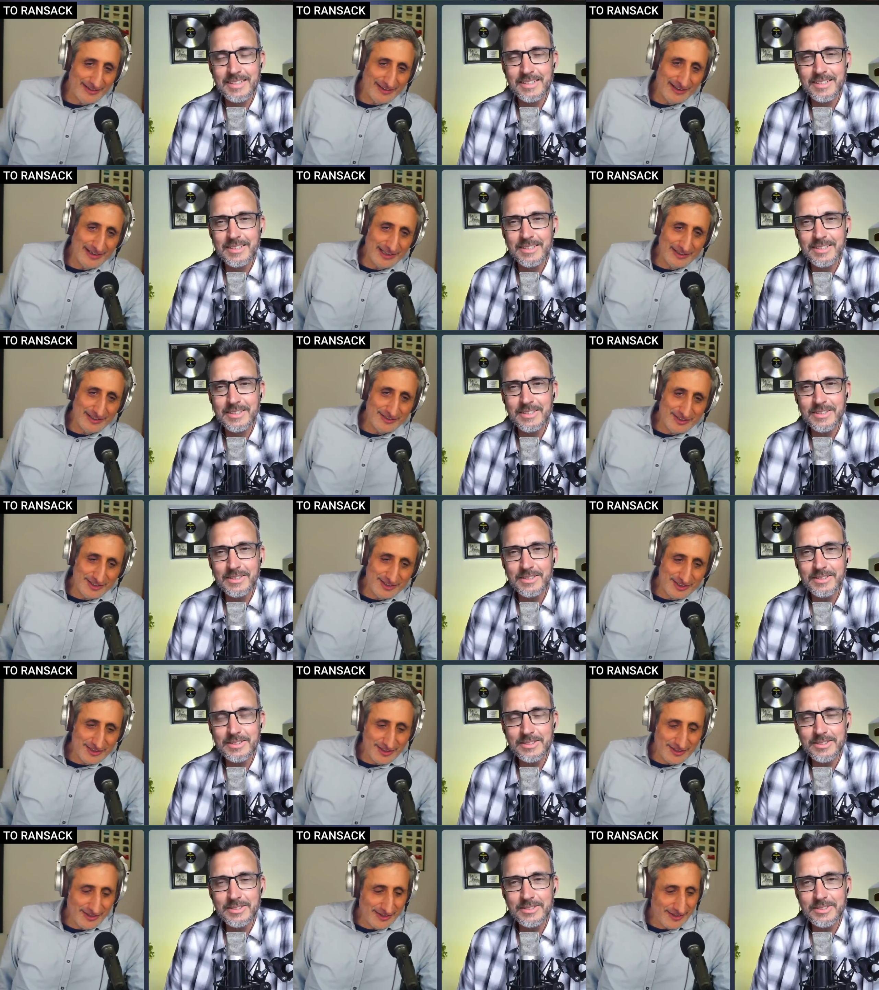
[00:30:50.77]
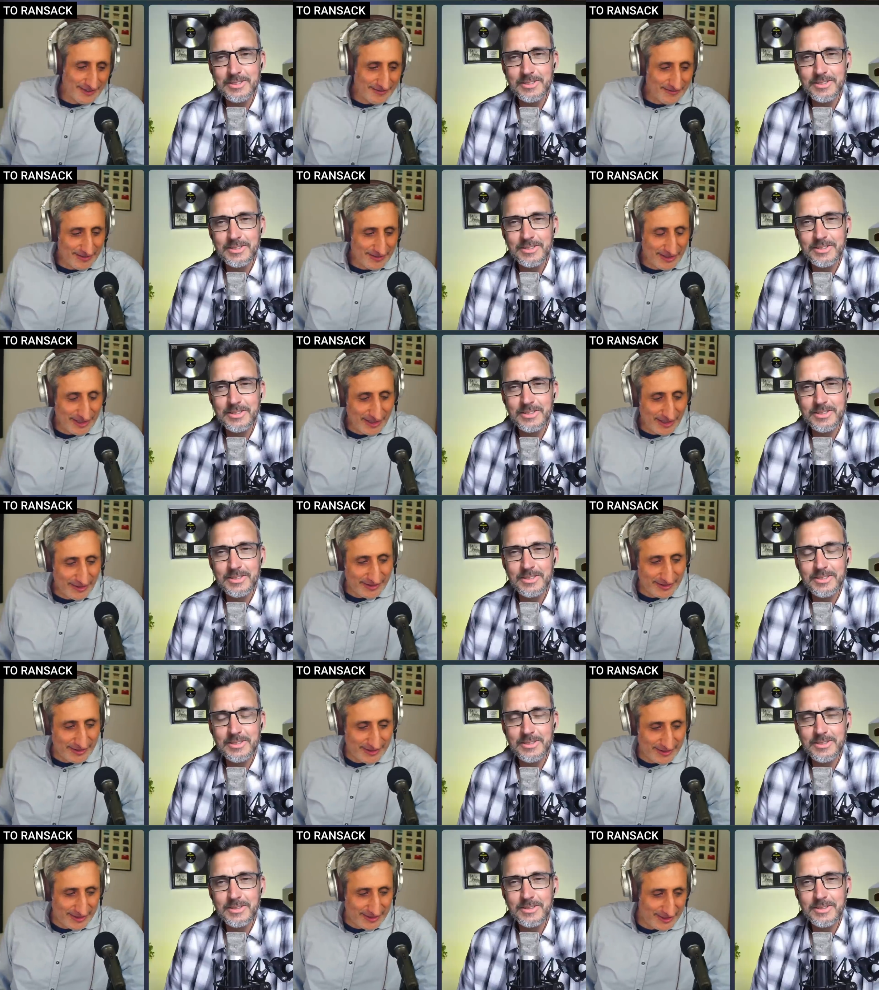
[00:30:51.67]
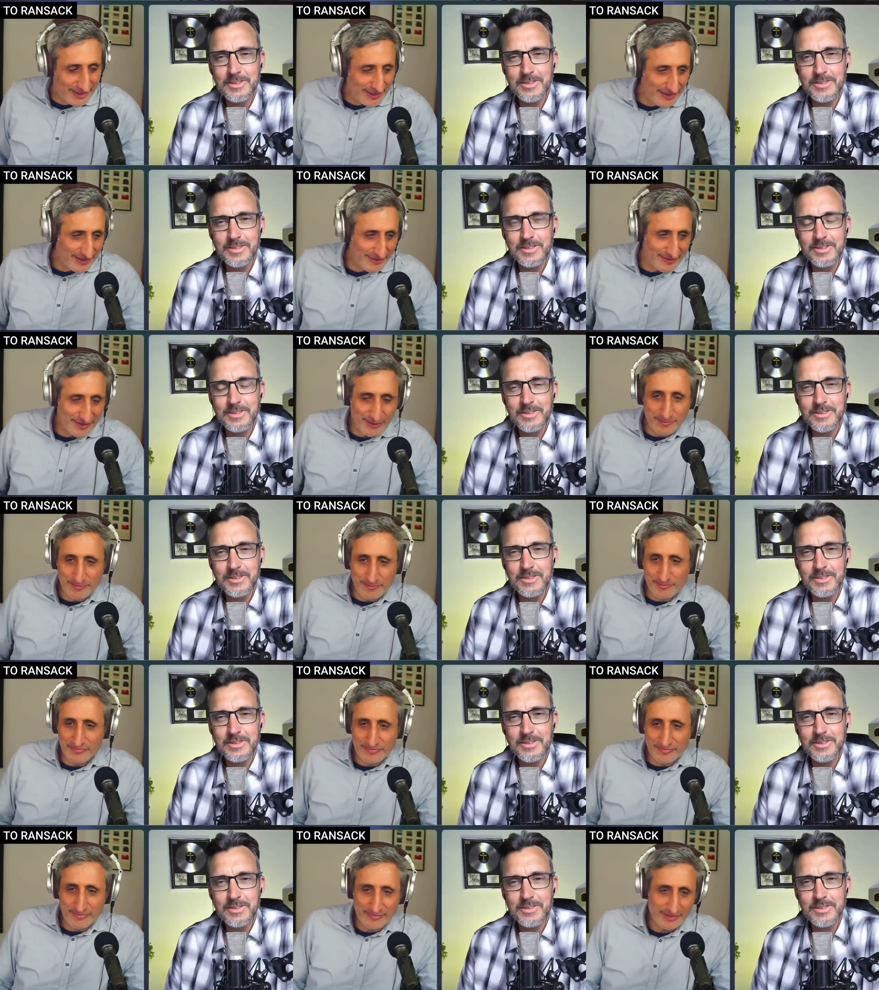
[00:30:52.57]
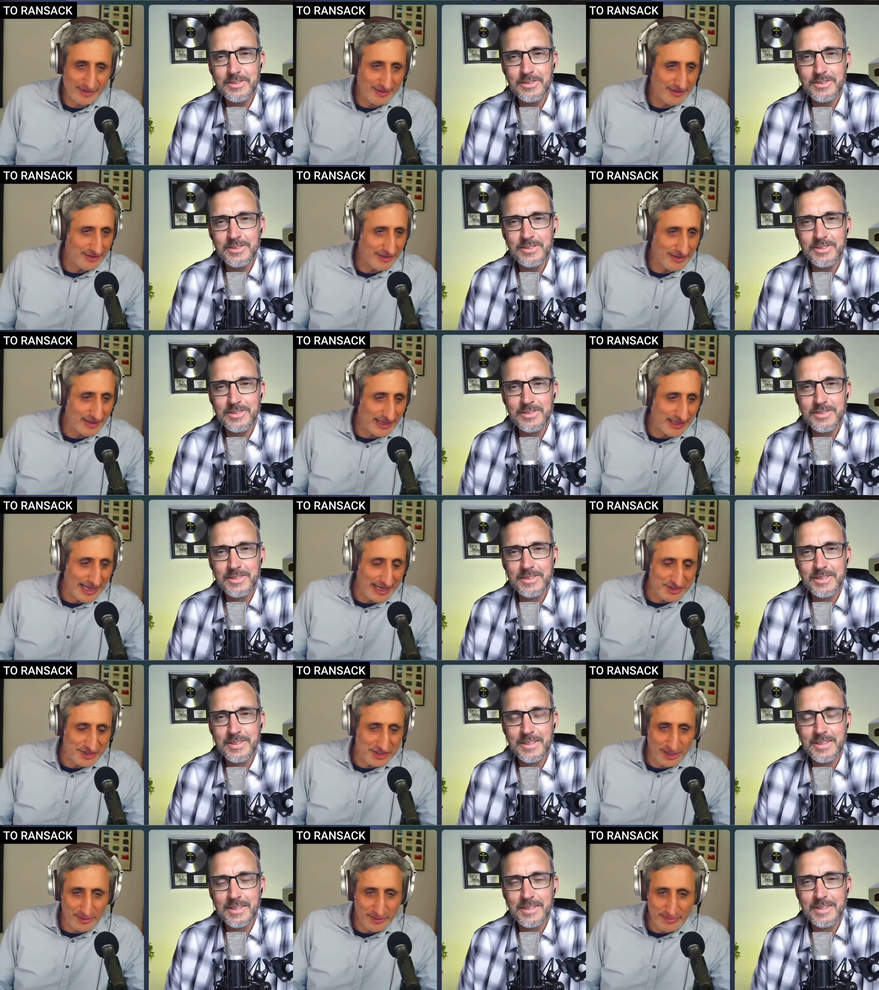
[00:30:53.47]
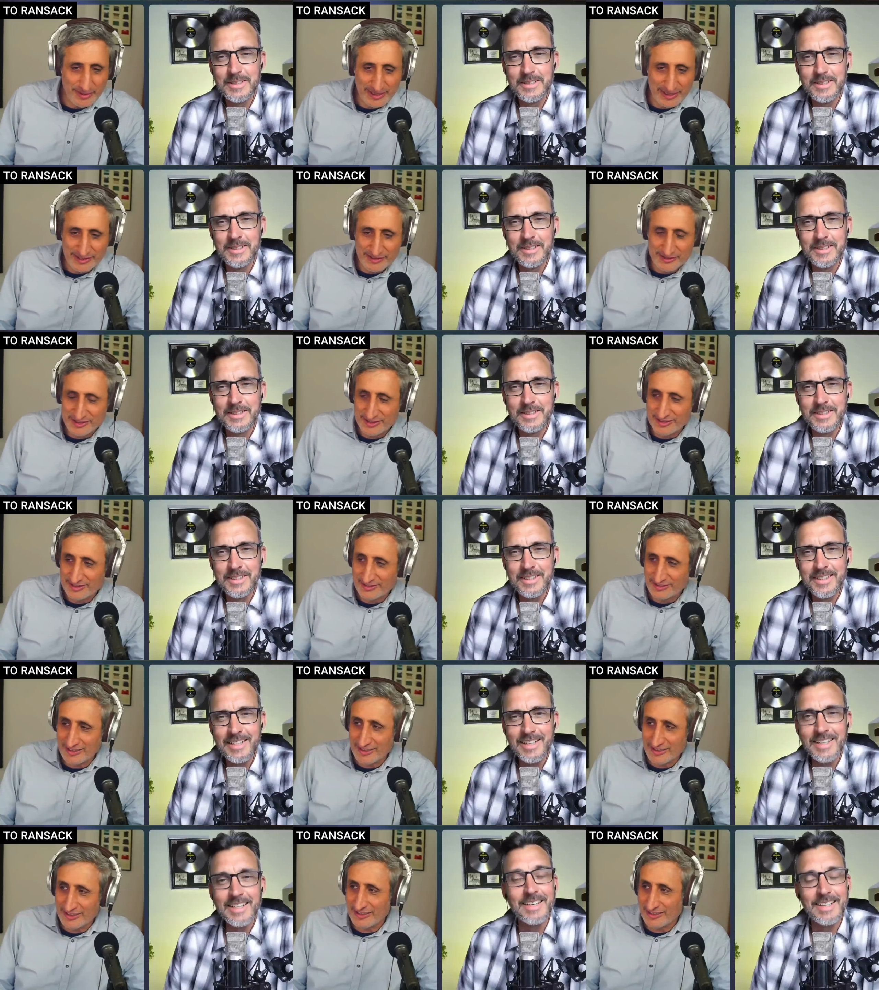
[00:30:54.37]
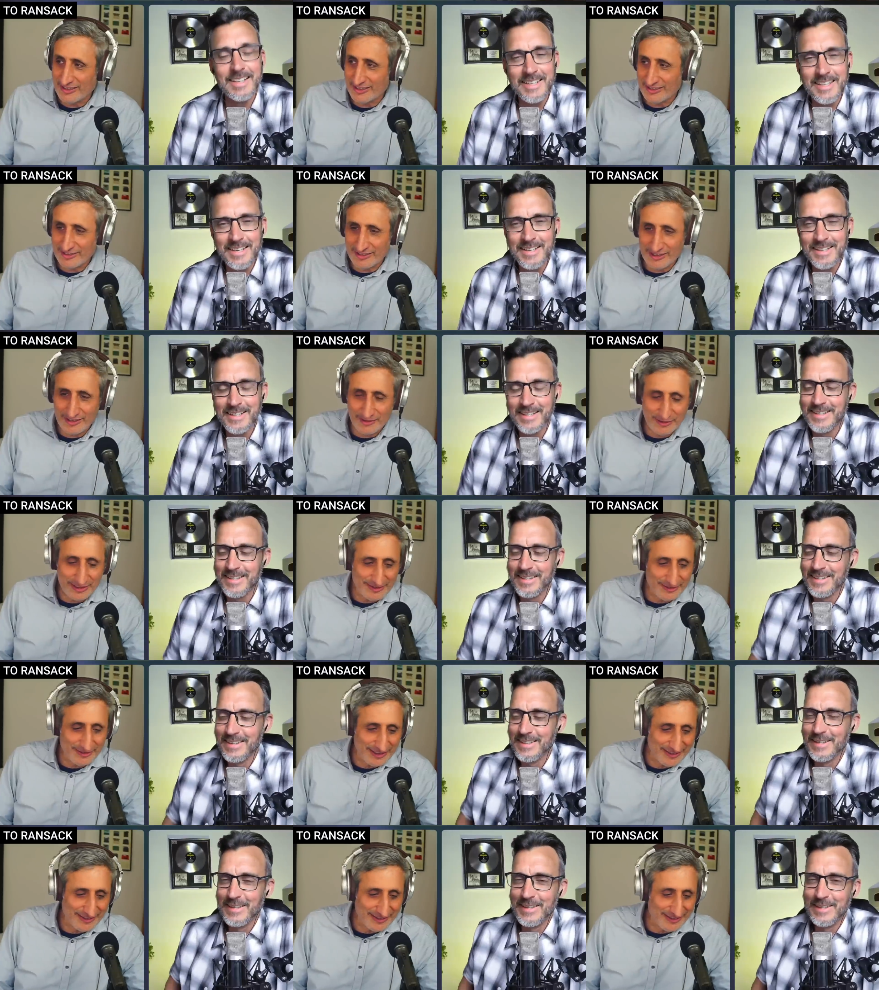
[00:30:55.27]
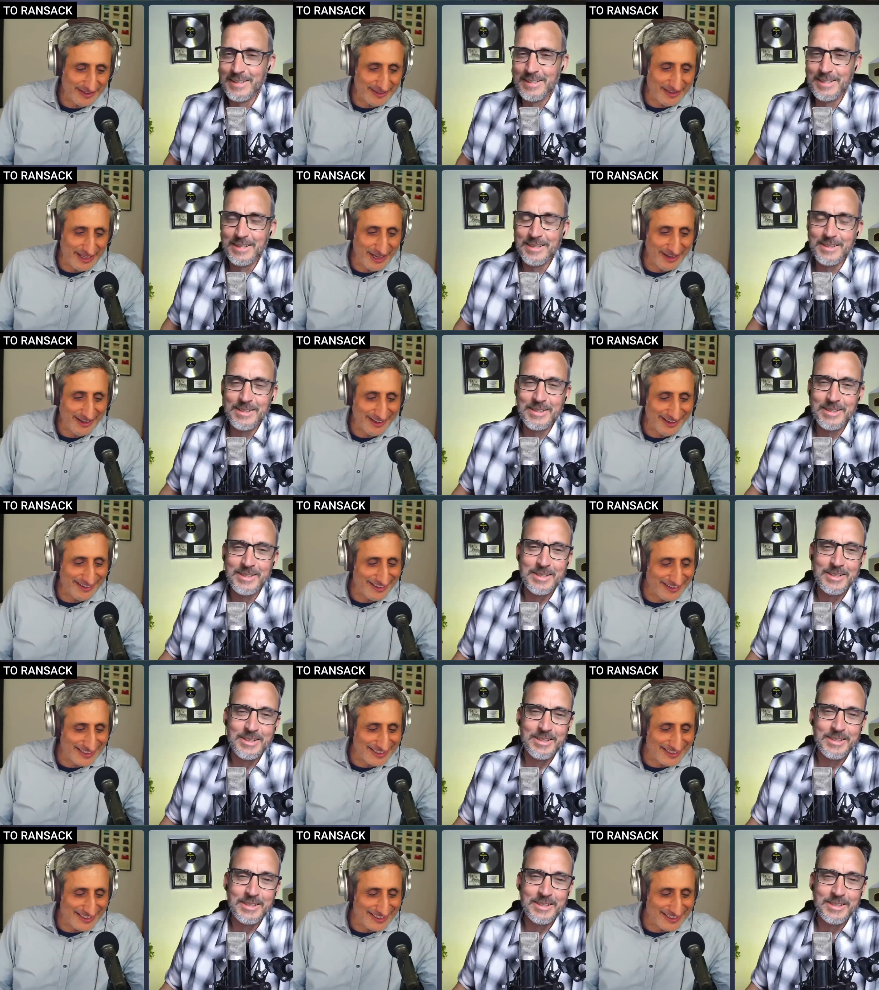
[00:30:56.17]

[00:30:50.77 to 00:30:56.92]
Speaker 1: I had just a, you know, a few Clash LPs and uh, know, a, a, a